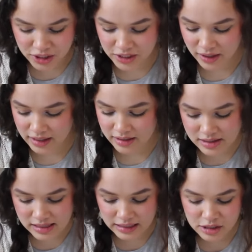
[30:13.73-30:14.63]
You can
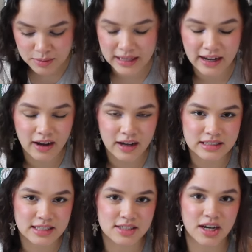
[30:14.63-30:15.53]
send it to me on
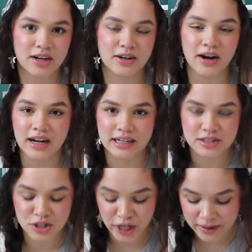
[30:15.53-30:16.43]
TikTok or on
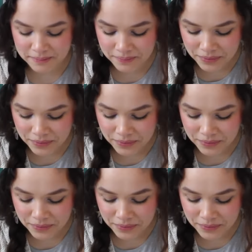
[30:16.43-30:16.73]
Instagram.